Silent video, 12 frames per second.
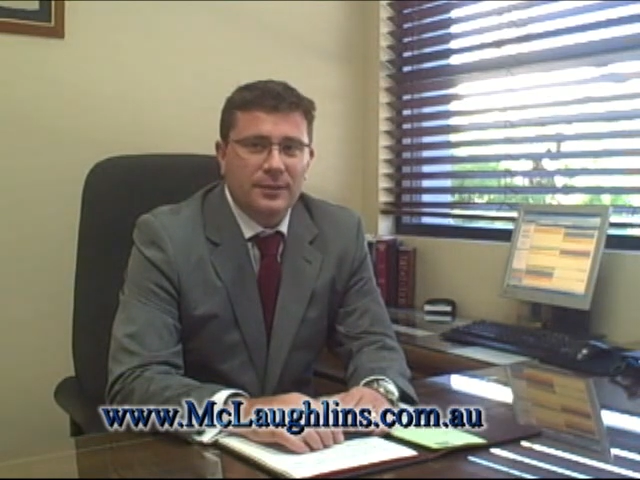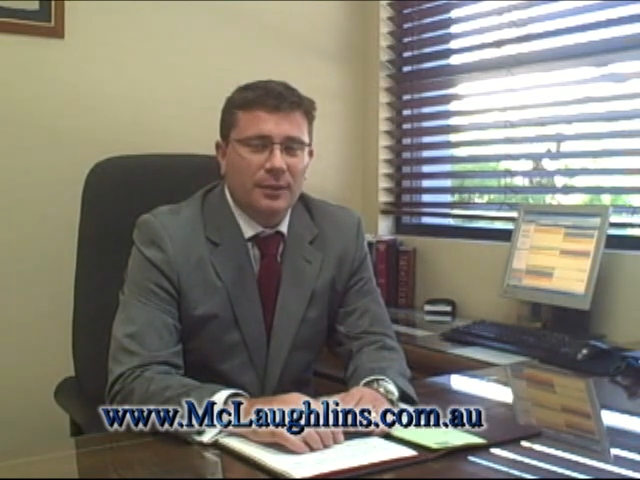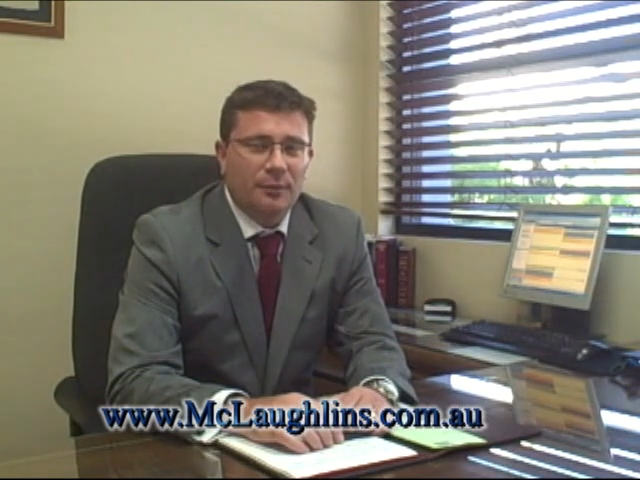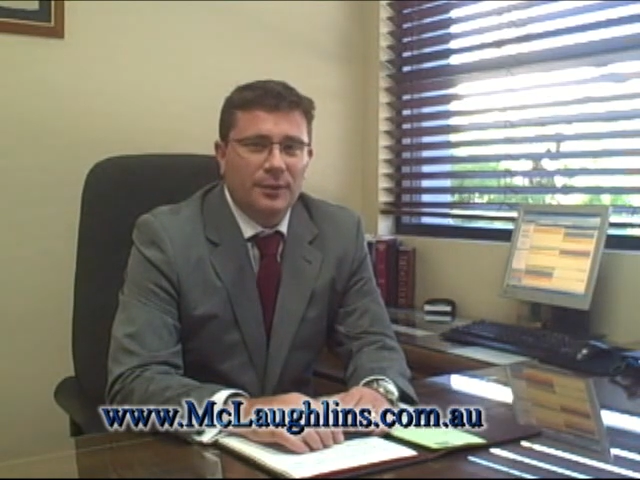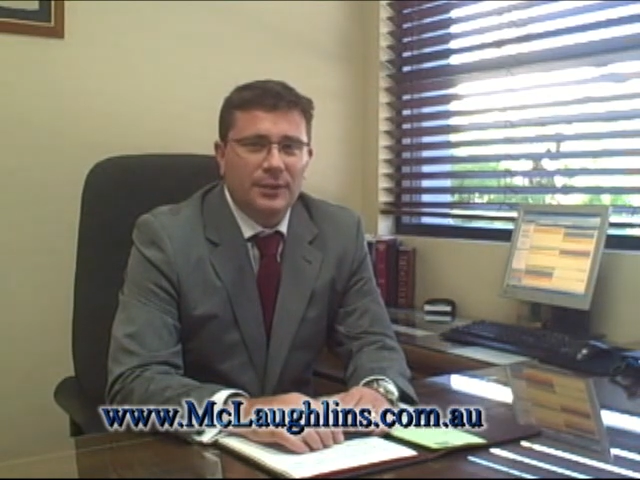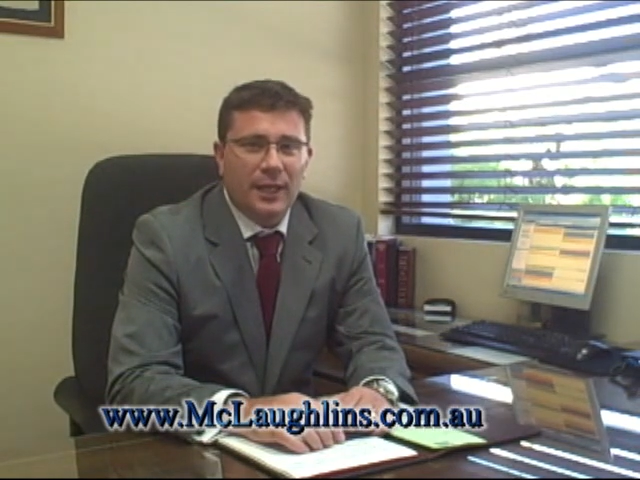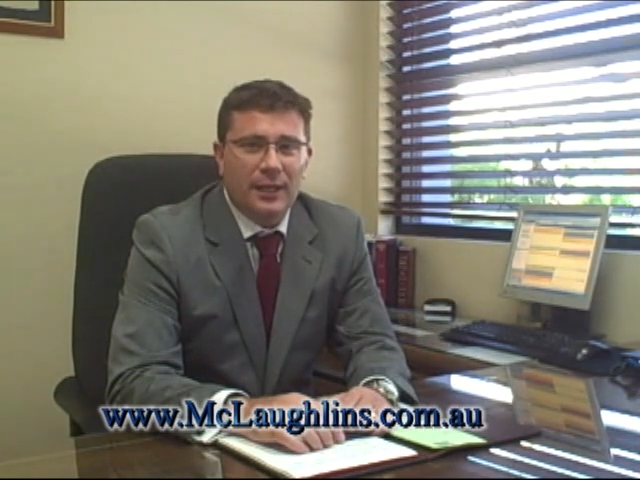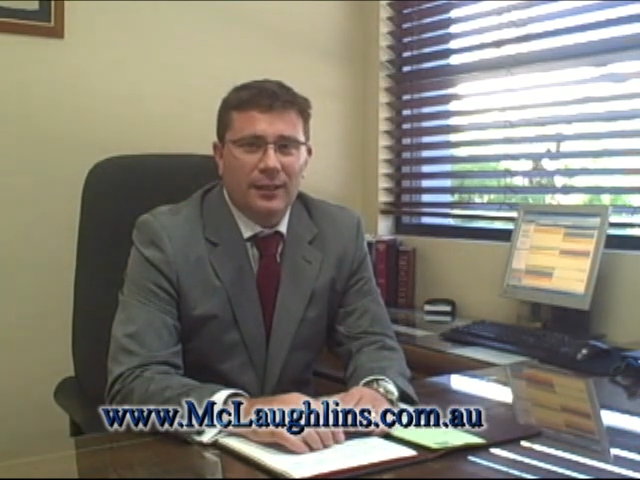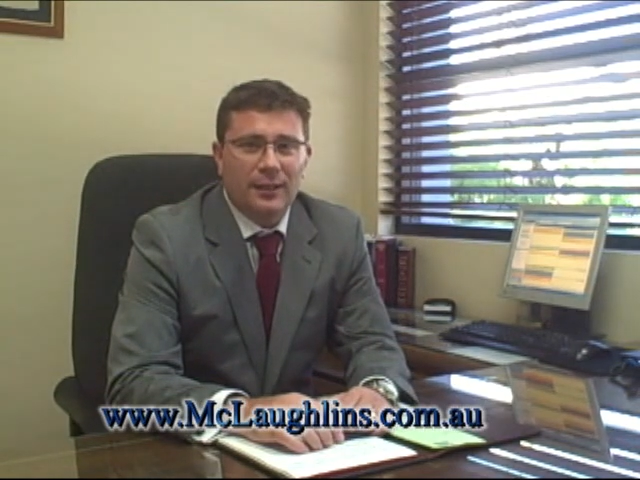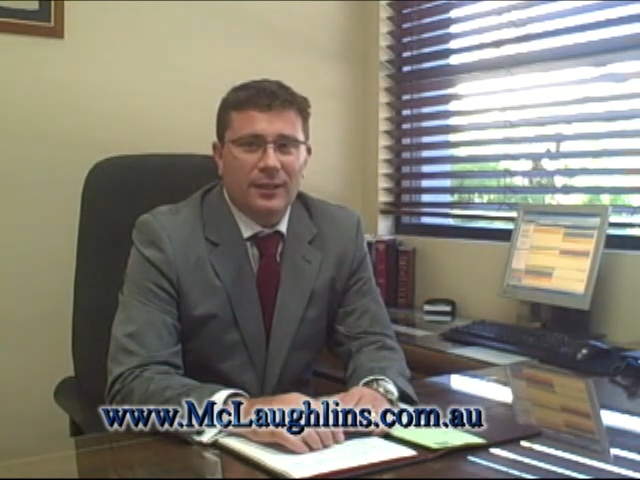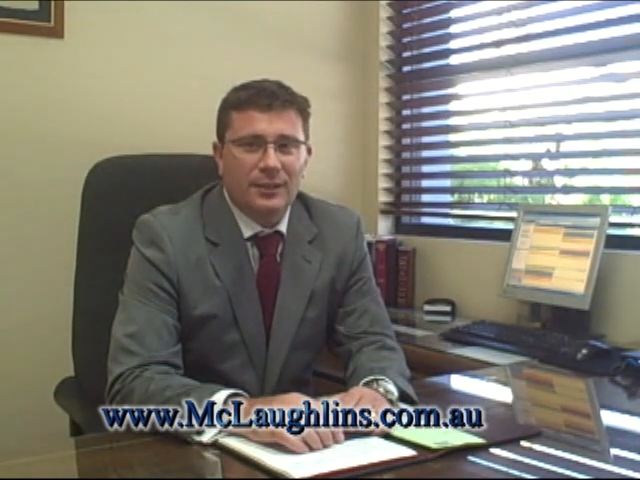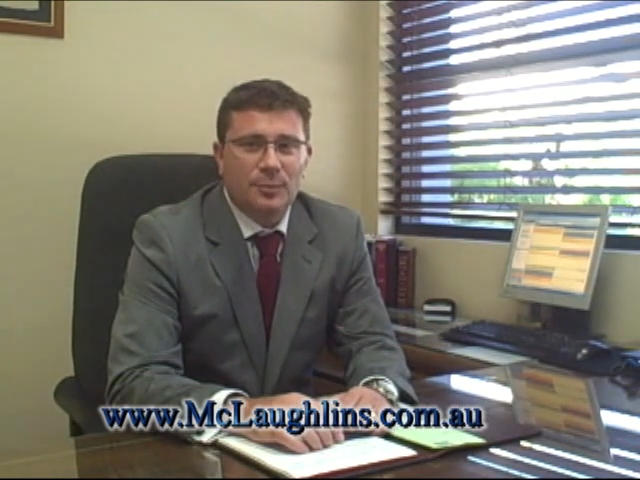then
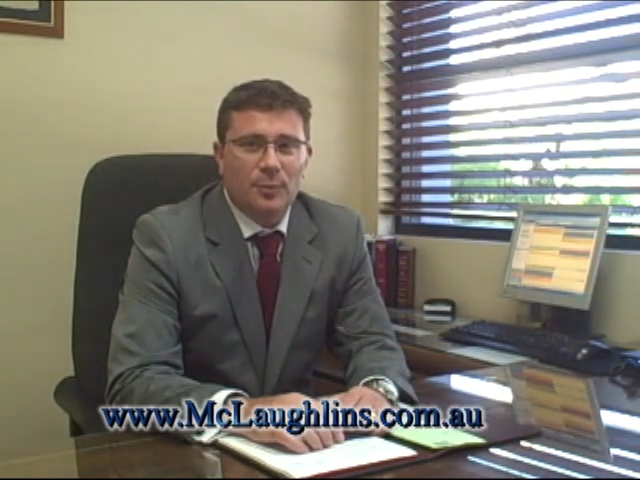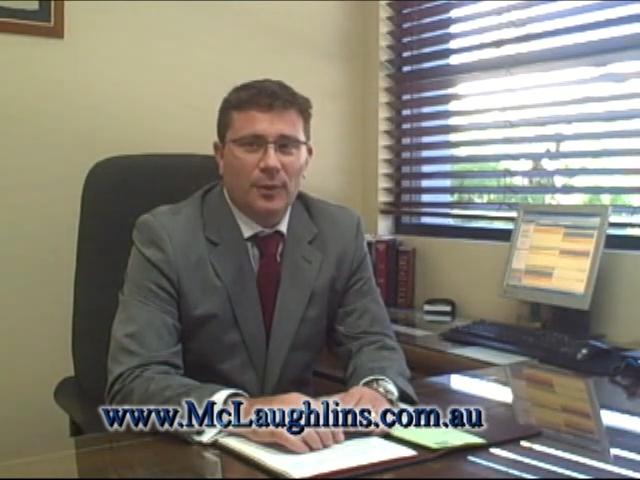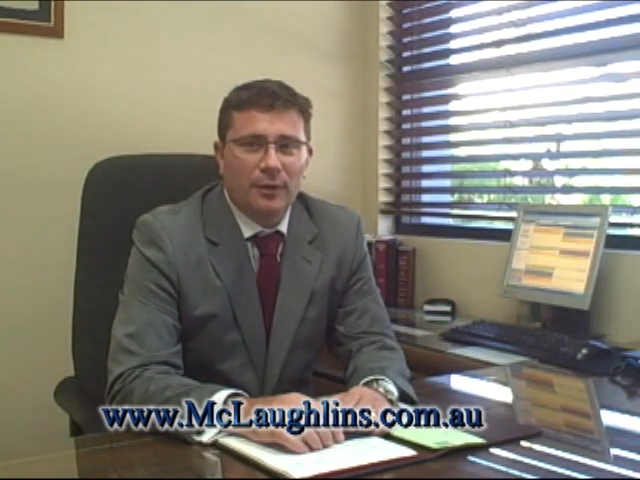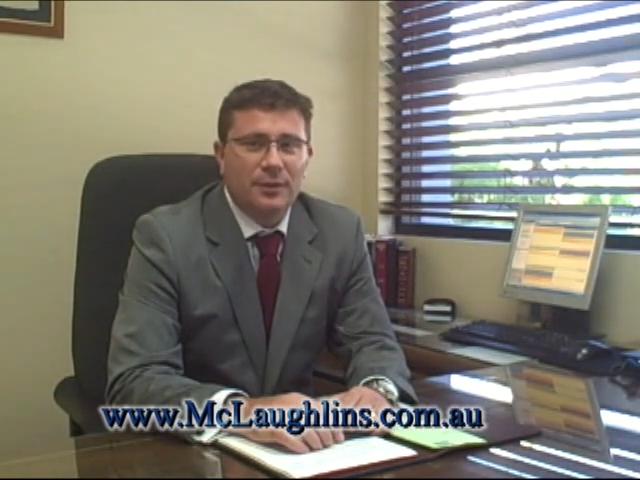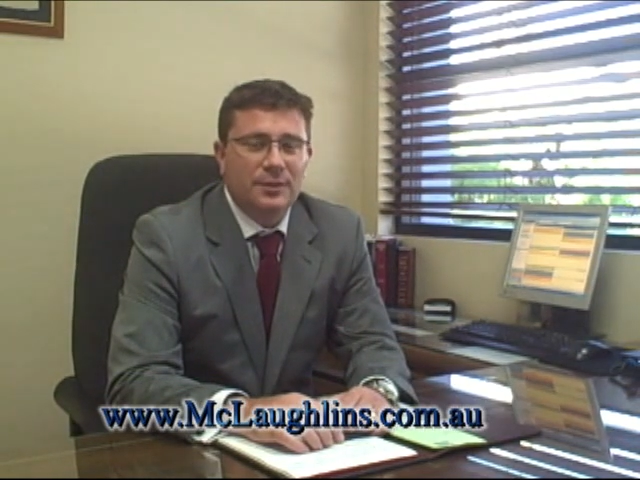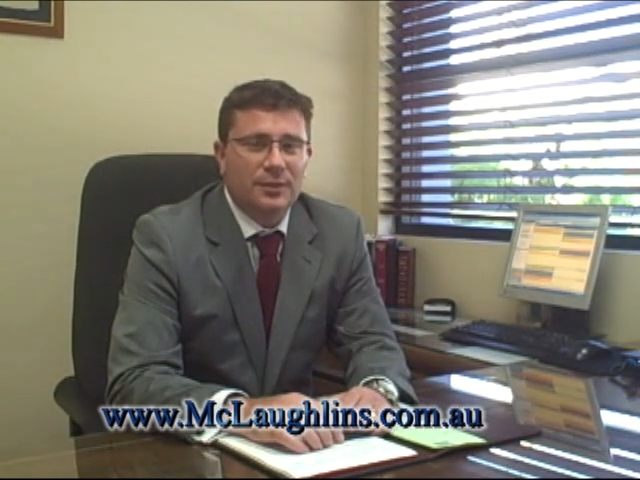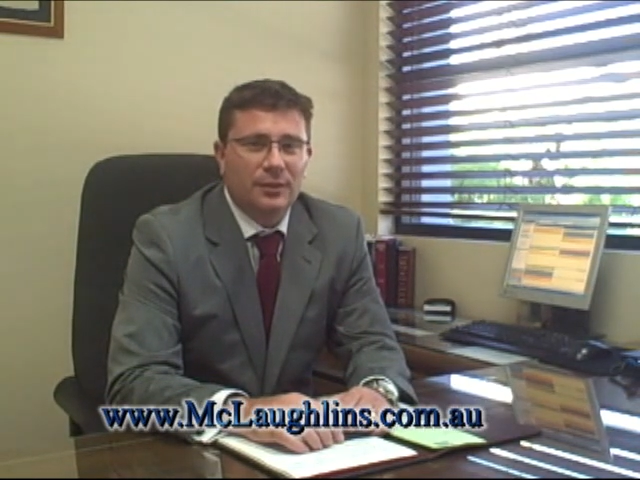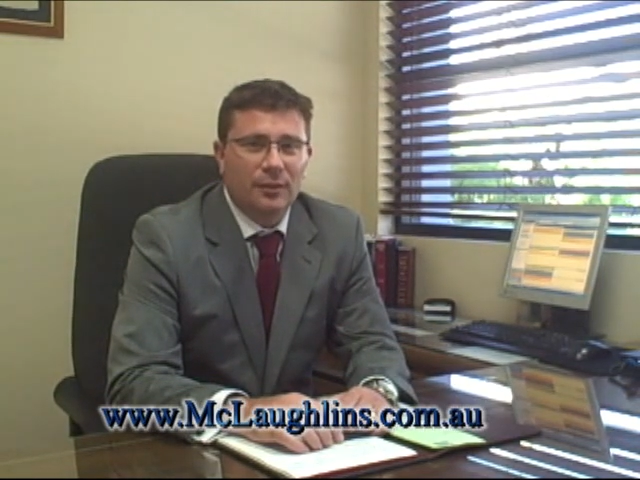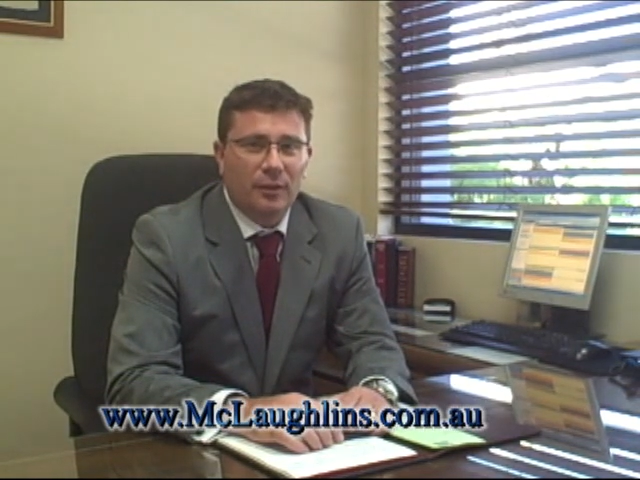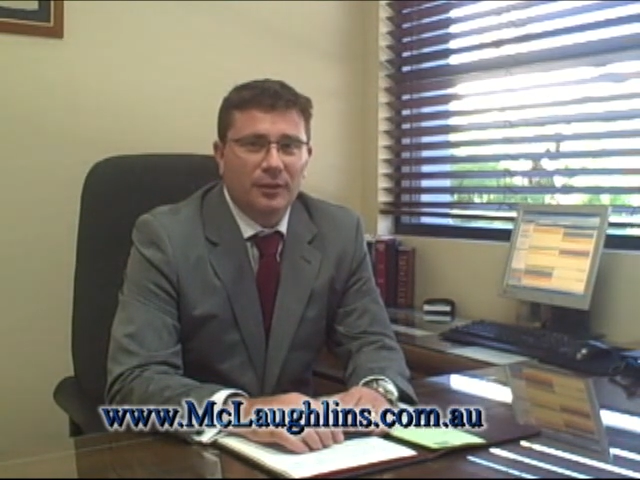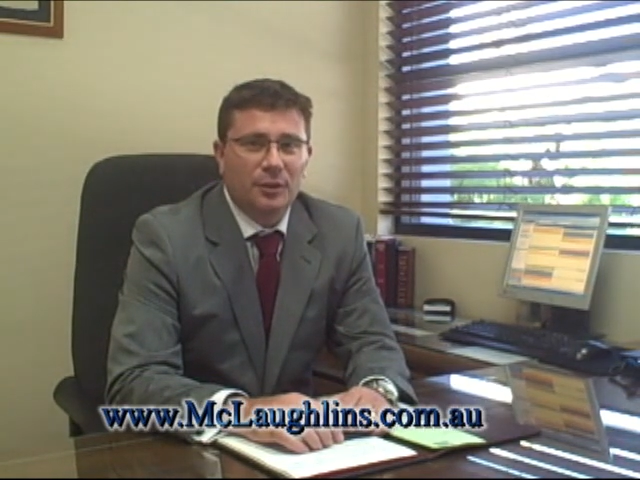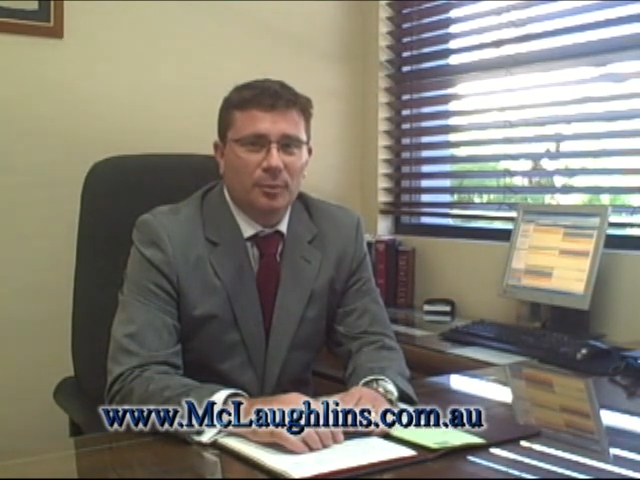retaining an experienced and
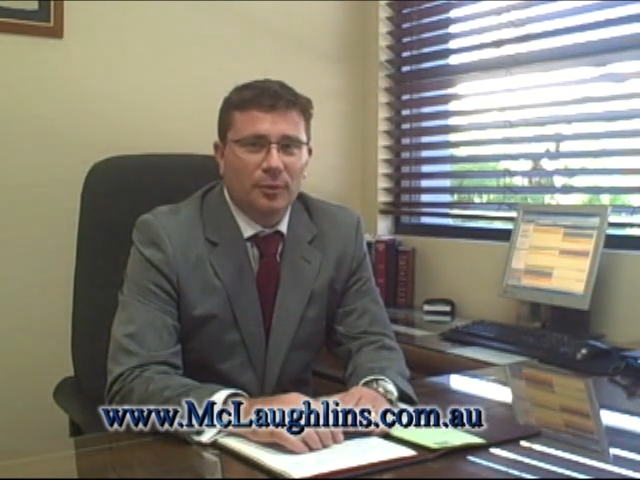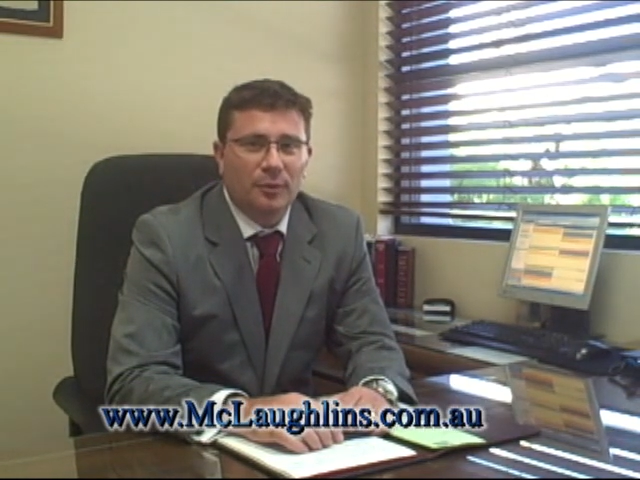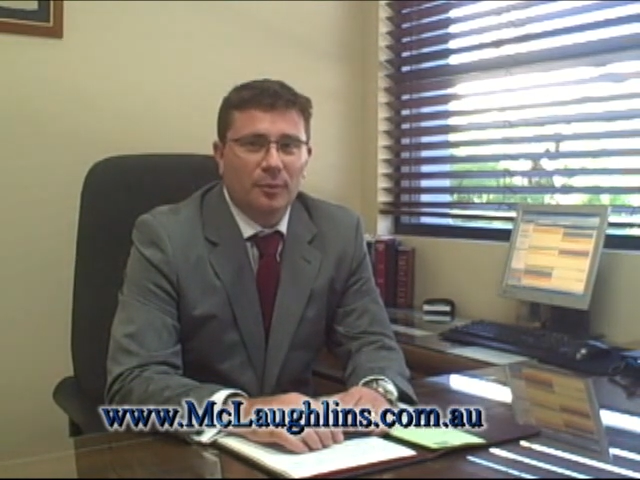knowledgeable